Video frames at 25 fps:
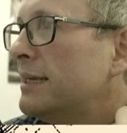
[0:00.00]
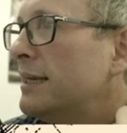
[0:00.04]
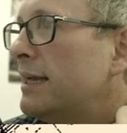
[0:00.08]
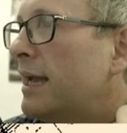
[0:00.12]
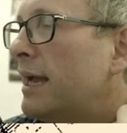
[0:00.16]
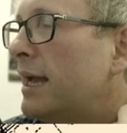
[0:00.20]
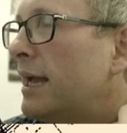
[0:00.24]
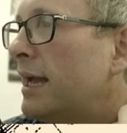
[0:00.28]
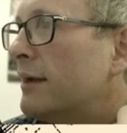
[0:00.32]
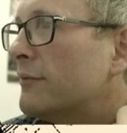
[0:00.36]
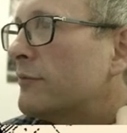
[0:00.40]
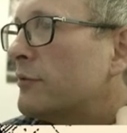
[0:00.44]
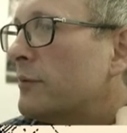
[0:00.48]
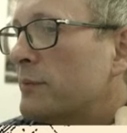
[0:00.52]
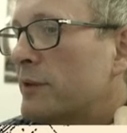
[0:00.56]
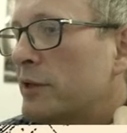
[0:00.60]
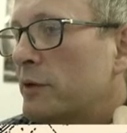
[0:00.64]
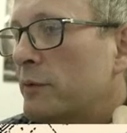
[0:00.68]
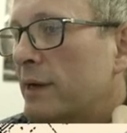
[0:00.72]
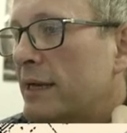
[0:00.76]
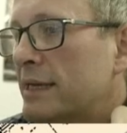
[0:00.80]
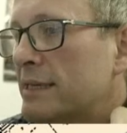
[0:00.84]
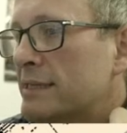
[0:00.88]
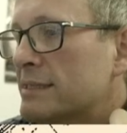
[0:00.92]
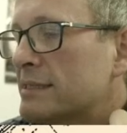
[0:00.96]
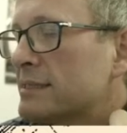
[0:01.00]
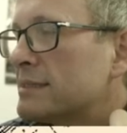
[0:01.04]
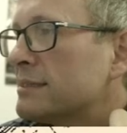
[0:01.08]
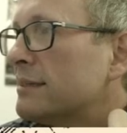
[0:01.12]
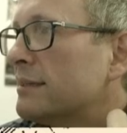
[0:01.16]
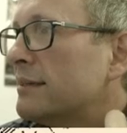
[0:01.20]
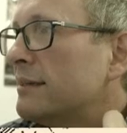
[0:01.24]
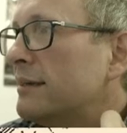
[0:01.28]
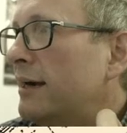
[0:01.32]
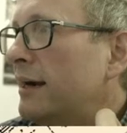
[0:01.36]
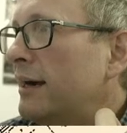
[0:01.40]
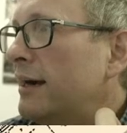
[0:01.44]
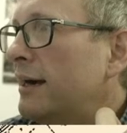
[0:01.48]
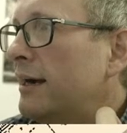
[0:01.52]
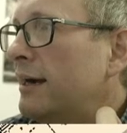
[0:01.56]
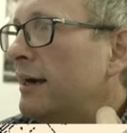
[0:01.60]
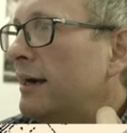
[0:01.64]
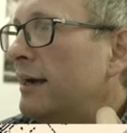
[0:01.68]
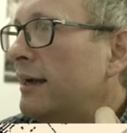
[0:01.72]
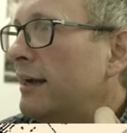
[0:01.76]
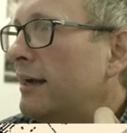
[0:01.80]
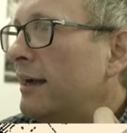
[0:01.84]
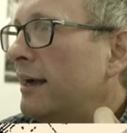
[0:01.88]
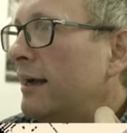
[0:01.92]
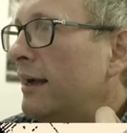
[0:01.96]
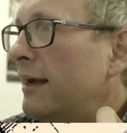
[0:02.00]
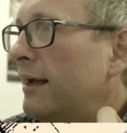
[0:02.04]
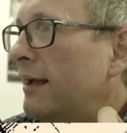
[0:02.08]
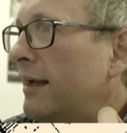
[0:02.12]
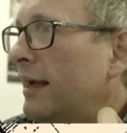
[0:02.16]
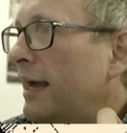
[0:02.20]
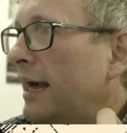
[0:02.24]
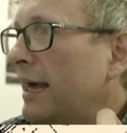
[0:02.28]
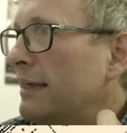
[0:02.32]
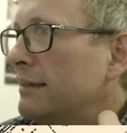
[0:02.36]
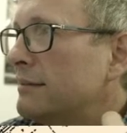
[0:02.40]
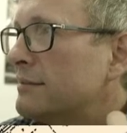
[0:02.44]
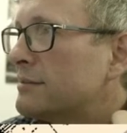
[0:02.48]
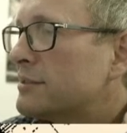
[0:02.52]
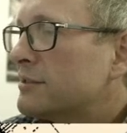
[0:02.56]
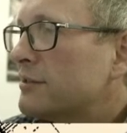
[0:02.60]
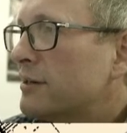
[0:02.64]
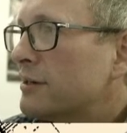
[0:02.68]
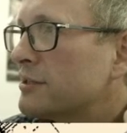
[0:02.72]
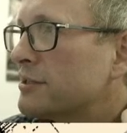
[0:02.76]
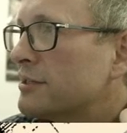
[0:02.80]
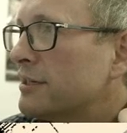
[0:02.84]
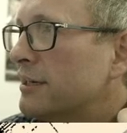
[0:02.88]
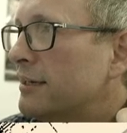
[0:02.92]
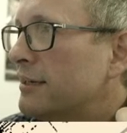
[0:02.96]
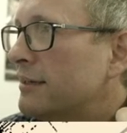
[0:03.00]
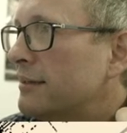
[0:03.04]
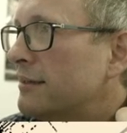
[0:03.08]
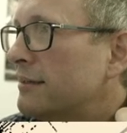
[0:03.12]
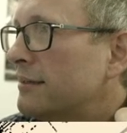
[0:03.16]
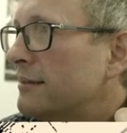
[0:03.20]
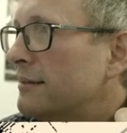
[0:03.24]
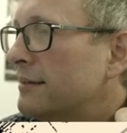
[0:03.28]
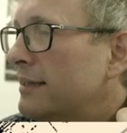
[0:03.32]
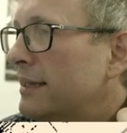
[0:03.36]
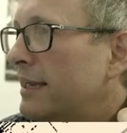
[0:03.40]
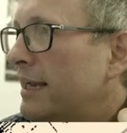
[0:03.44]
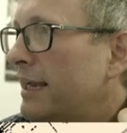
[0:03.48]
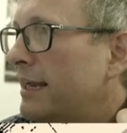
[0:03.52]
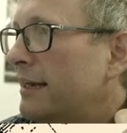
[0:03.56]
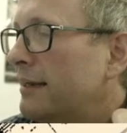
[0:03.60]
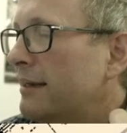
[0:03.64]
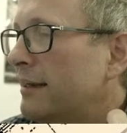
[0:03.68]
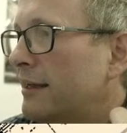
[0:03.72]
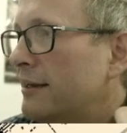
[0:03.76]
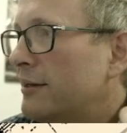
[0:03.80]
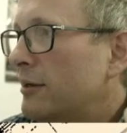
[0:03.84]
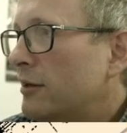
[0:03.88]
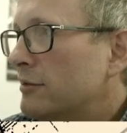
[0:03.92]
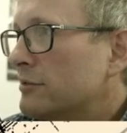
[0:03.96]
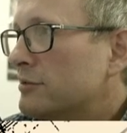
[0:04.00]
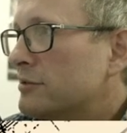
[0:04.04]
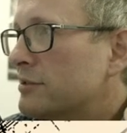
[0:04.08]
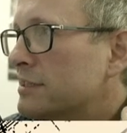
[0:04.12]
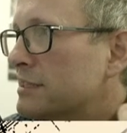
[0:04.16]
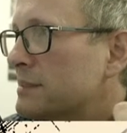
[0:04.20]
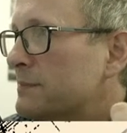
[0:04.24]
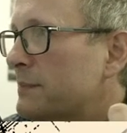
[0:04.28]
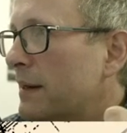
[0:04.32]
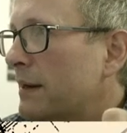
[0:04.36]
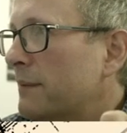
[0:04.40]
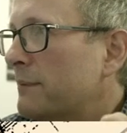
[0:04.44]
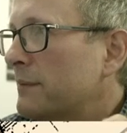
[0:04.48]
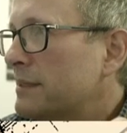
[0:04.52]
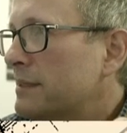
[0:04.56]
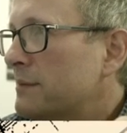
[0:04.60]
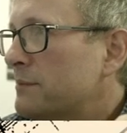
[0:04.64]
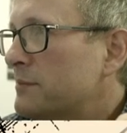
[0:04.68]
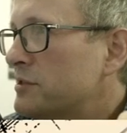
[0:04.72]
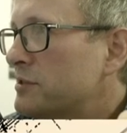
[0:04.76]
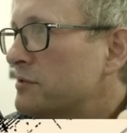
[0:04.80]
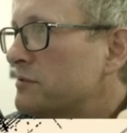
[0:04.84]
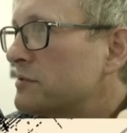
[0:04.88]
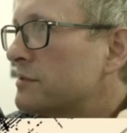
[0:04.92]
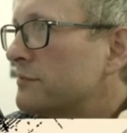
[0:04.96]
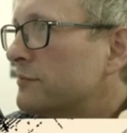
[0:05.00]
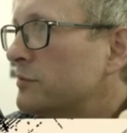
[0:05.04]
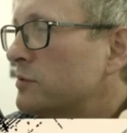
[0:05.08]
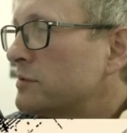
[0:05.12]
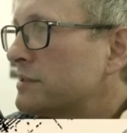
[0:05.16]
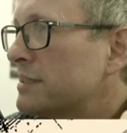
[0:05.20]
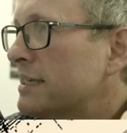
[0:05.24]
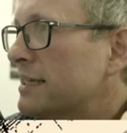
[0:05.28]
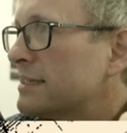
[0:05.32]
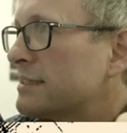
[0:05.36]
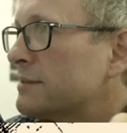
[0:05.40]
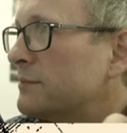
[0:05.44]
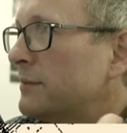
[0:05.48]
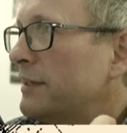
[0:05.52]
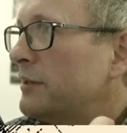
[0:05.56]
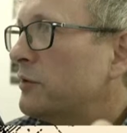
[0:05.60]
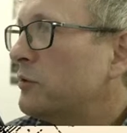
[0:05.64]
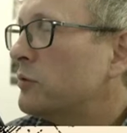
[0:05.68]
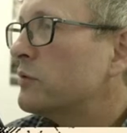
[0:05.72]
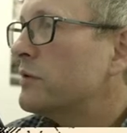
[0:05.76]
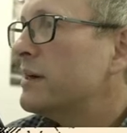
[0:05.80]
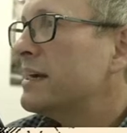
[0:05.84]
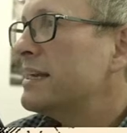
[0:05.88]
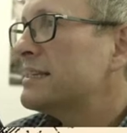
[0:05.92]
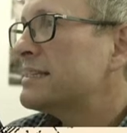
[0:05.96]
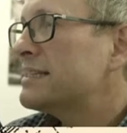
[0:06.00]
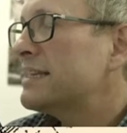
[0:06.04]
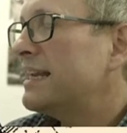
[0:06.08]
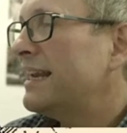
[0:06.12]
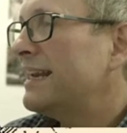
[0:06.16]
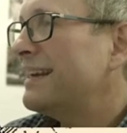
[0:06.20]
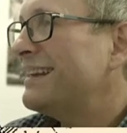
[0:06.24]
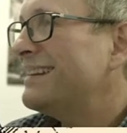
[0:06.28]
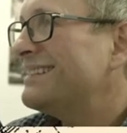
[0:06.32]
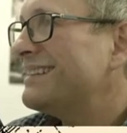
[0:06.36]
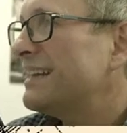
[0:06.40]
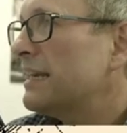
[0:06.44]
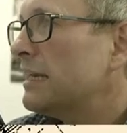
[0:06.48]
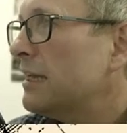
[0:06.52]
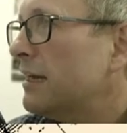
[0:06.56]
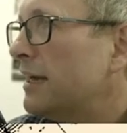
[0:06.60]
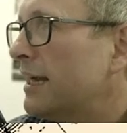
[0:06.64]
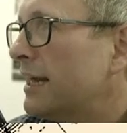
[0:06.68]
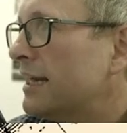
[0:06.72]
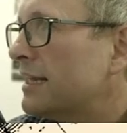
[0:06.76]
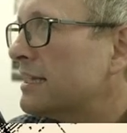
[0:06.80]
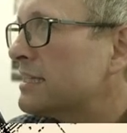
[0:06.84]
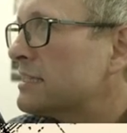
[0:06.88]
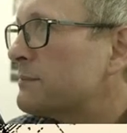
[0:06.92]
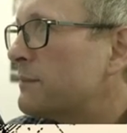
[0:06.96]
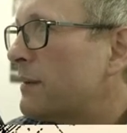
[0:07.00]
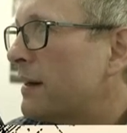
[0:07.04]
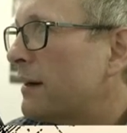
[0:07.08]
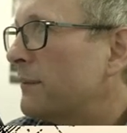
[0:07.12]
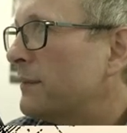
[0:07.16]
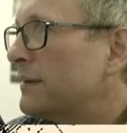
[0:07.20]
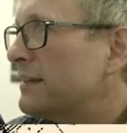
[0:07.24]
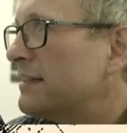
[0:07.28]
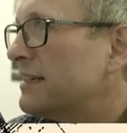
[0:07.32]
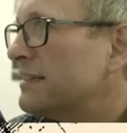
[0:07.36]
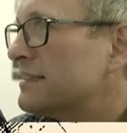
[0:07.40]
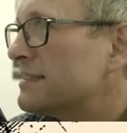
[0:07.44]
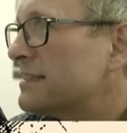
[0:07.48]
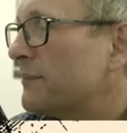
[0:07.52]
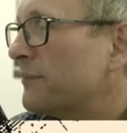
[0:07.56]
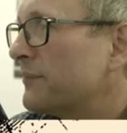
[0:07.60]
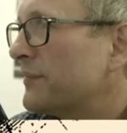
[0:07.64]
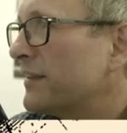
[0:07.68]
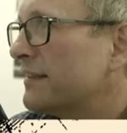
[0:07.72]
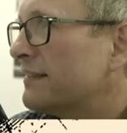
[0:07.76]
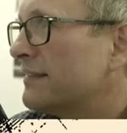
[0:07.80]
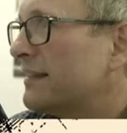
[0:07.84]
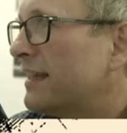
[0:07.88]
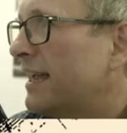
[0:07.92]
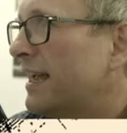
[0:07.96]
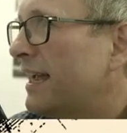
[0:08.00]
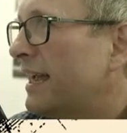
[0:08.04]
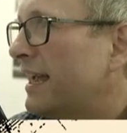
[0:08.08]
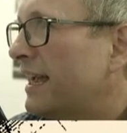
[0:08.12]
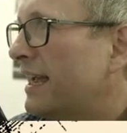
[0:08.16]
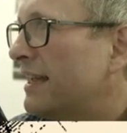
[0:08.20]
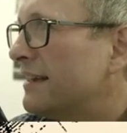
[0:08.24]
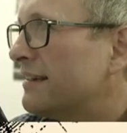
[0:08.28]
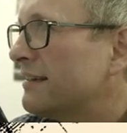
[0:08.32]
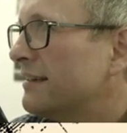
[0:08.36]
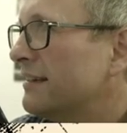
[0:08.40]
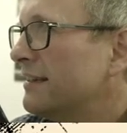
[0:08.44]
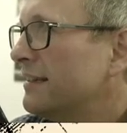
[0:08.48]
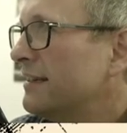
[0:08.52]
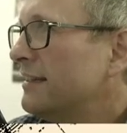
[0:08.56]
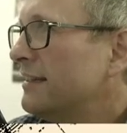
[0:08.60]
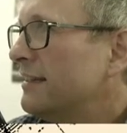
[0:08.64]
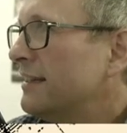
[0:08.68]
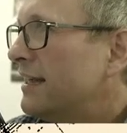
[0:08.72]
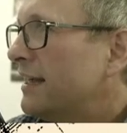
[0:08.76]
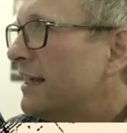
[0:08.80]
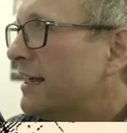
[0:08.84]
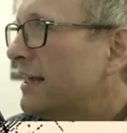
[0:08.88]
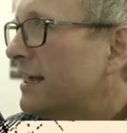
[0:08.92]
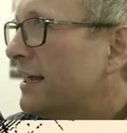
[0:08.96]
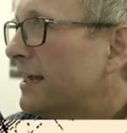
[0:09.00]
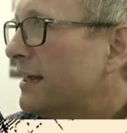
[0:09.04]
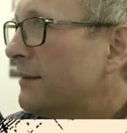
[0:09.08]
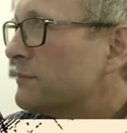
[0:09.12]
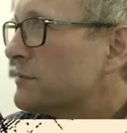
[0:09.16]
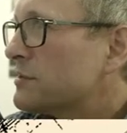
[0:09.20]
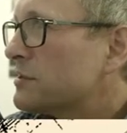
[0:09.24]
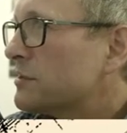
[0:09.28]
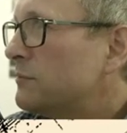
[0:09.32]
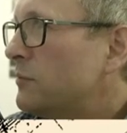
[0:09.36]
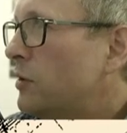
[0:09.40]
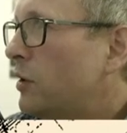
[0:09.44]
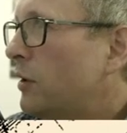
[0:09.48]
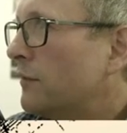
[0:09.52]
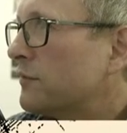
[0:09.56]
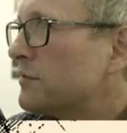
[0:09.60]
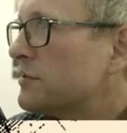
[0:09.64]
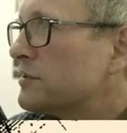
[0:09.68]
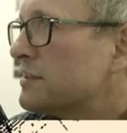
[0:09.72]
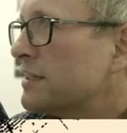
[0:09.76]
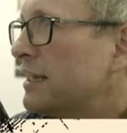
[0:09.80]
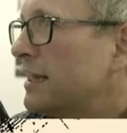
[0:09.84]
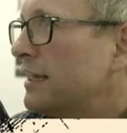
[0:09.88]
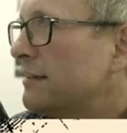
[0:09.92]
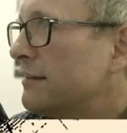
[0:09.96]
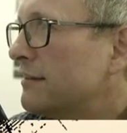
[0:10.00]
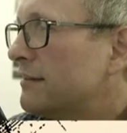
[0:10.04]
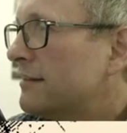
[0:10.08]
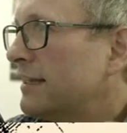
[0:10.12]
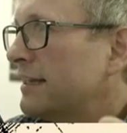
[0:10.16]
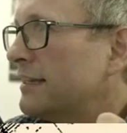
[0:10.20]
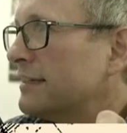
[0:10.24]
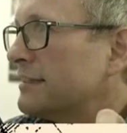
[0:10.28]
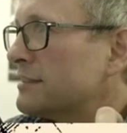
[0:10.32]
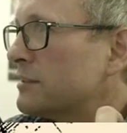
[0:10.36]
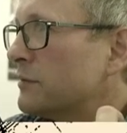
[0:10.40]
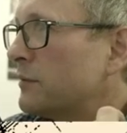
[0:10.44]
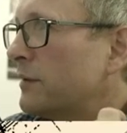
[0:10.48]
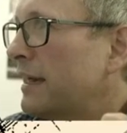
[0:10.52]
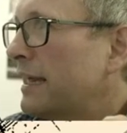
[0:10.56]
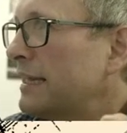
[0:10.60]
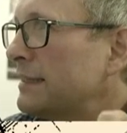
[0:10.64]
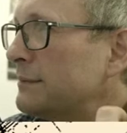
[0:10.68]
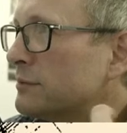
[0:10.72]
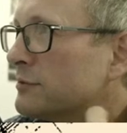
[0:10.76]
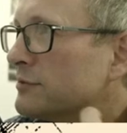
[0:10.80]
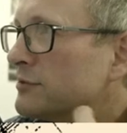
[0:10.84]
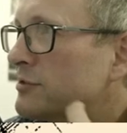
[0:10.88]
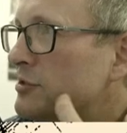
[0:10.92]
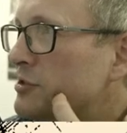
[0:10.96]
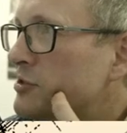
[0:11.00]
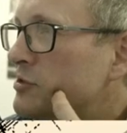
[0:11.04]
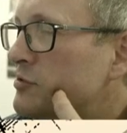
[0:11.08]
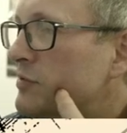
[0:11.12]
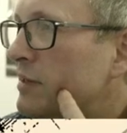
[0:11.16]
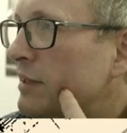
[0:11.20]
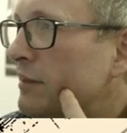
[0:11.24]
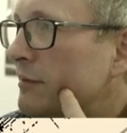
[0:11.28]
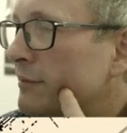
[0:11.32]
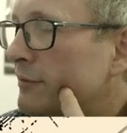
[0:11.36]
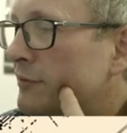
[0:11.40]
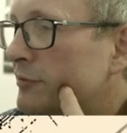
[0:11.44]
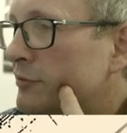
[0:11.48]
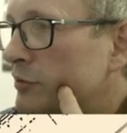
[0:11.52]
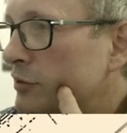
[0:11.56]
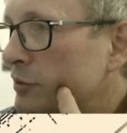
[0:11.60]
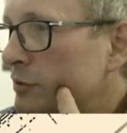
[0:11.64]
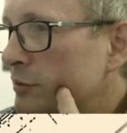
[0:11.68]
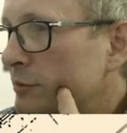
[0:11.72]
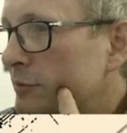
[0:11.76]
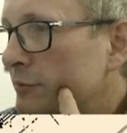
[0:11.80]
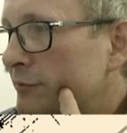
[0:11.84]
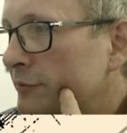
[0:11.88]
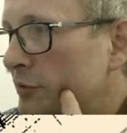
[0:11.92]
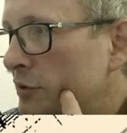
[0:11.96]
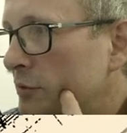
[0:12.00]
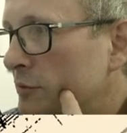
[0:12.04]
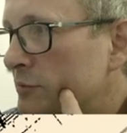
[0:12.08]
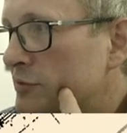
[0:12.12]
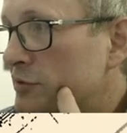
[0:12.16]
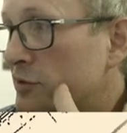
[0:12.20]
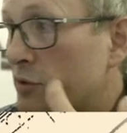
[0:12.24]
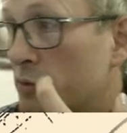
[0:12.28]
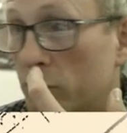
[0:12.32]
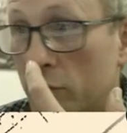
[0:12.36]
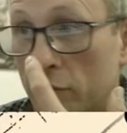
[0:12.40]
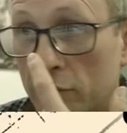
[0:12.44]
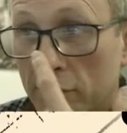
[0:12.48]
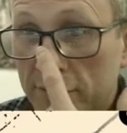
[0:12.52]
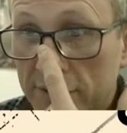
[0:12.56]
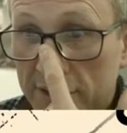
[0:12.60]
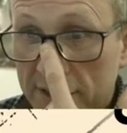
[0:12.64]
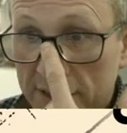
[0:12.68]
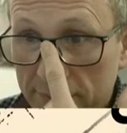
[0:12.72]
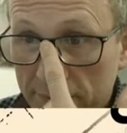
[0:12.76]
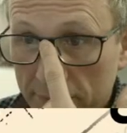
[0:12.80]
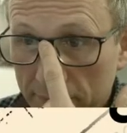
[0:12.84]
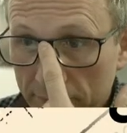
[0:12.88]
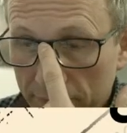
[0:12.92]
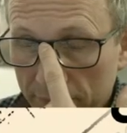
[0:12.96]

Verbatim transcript: uh, from the US, uh, uh, a structure in an ultra experiment that produced a vortex. We had already seen in the lion experiment something that had um, some offset things that were able to drill through fused quartz.